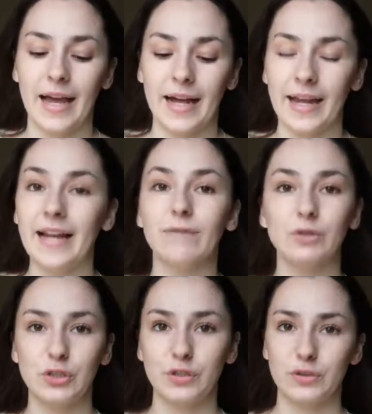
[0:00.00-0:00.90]
and
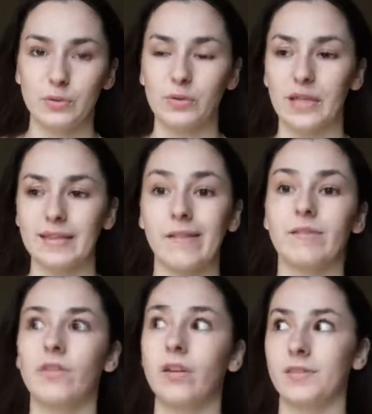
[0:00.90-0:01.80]
A-level students all got like their
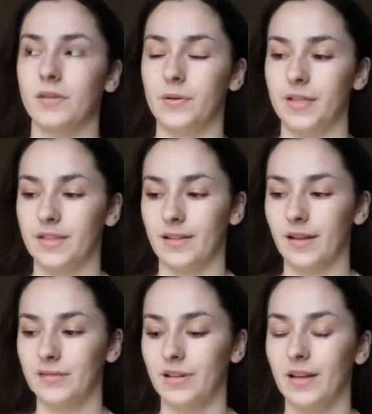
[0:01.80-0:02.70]
advance notice
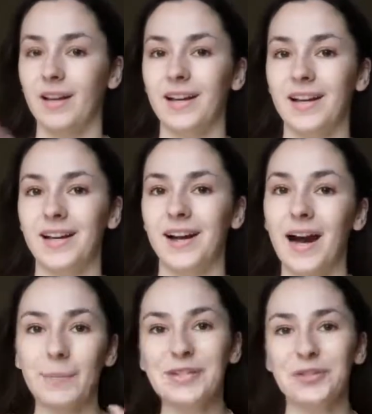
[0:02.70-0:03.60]
stuff.
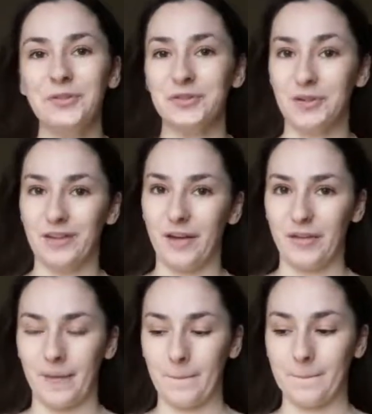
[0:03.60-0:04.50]
IB students got
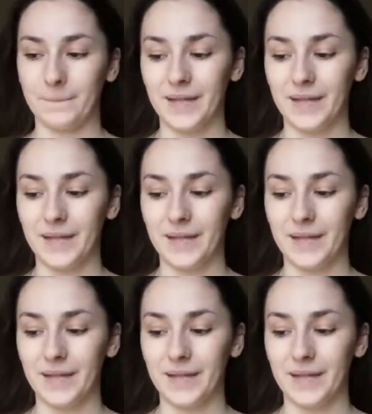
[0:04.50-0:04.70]
nothing.